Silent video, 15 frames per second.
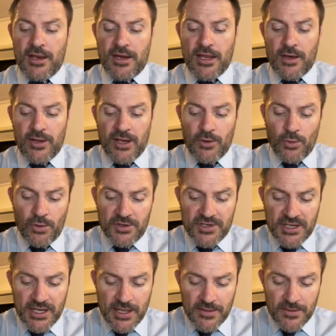Now, in order
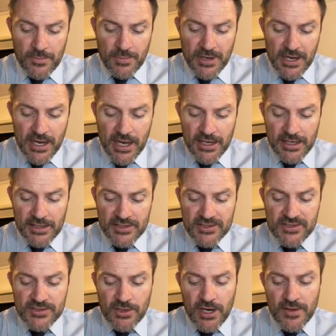to get the part
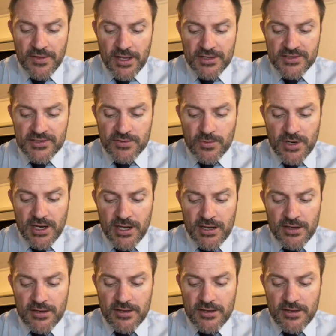inside that square,